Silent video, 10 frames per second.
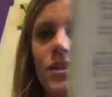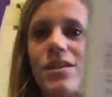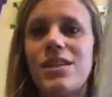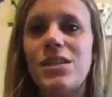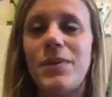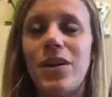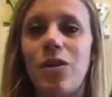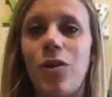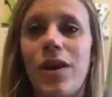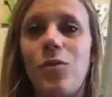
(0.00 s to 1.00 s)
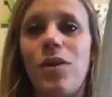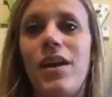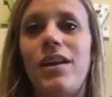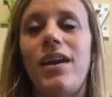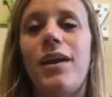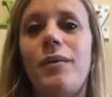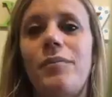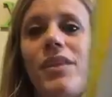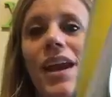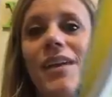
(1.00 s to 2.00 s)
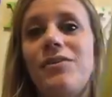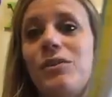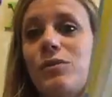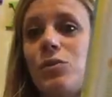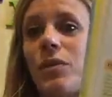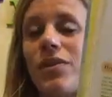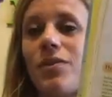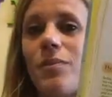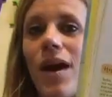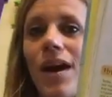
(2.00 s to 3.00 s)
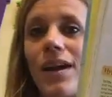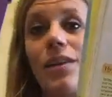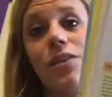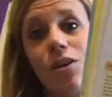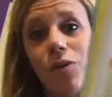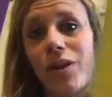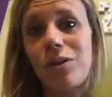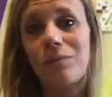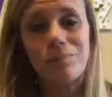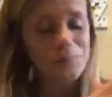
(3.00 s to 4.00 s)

So this has been a great one that I've used with my 3rd grader.